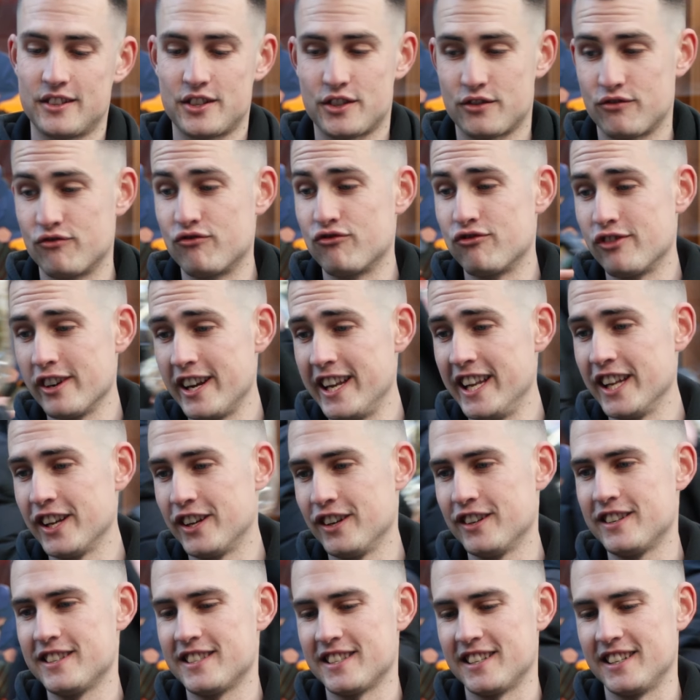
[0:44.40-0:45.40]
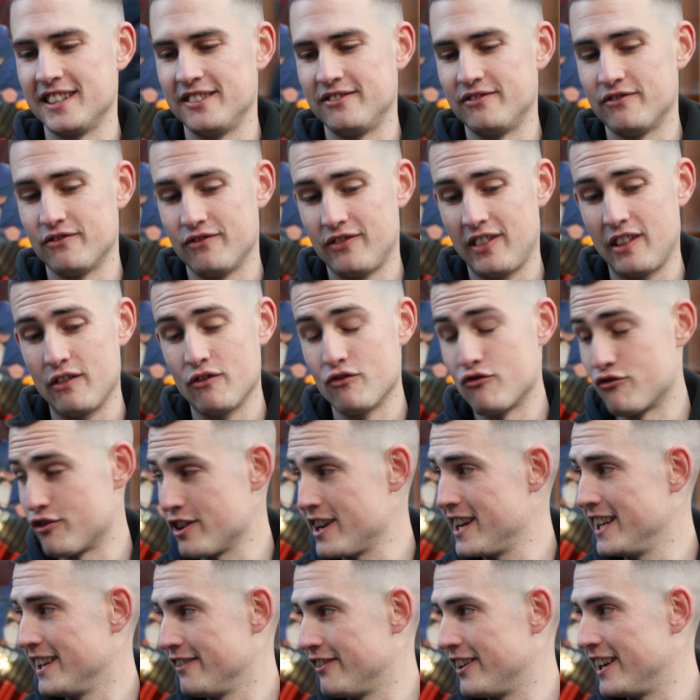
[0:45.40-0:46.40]
it's really good, isn't it?
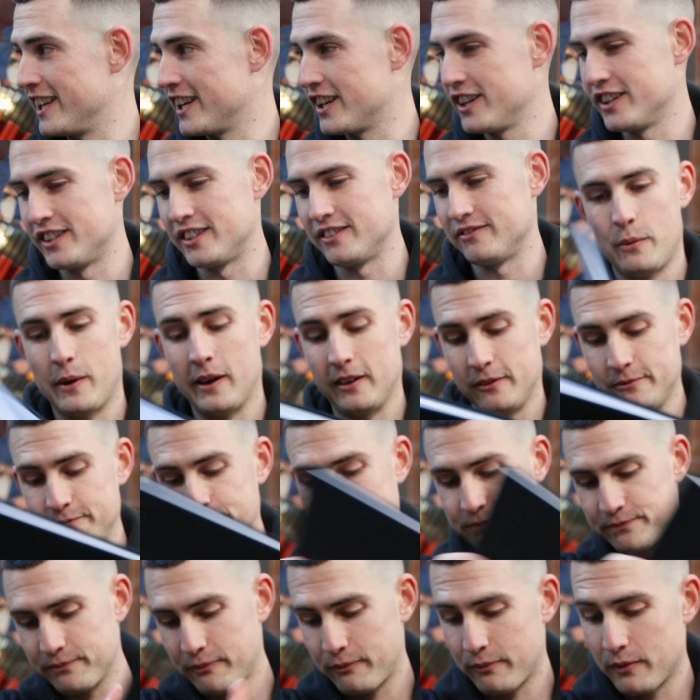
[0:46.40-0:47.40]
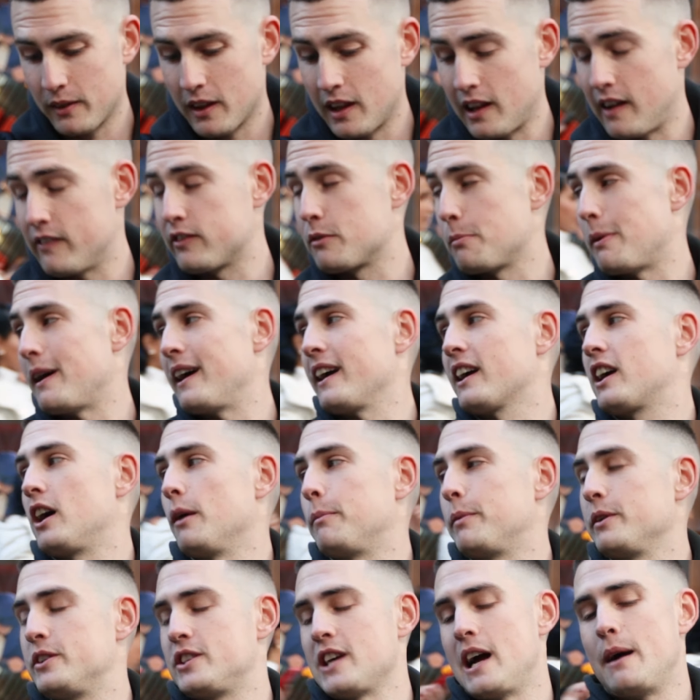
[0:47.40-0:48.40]
Really, really good. Well, you'll have to buy a
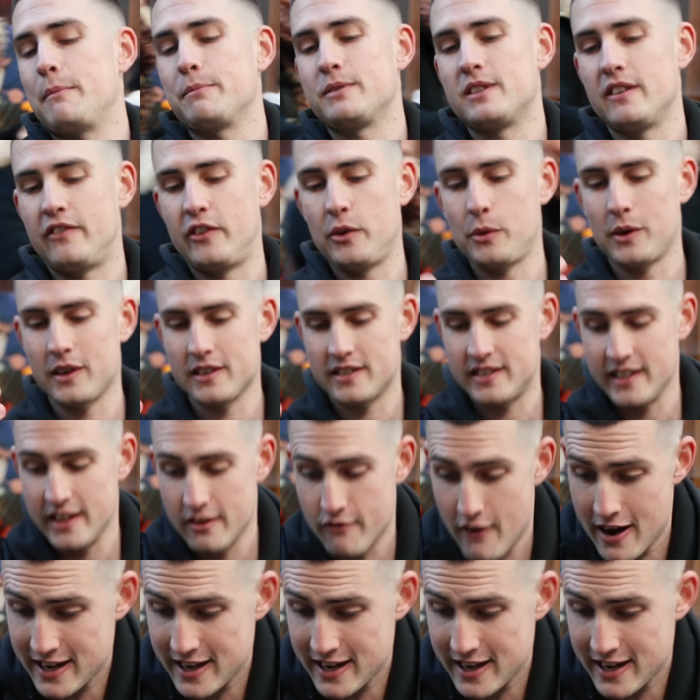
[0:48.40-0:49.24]
copy, chaps, if you want to see the